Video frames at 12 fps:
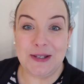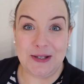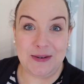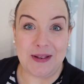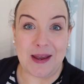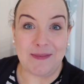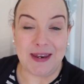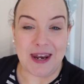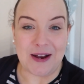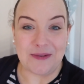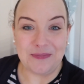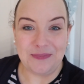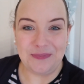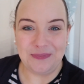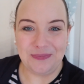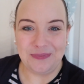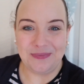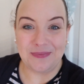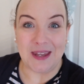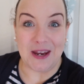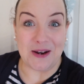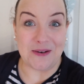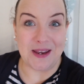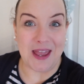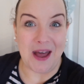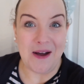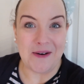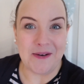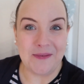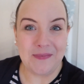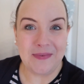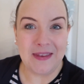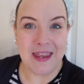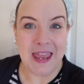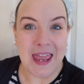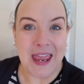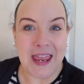do let me know. Here we go.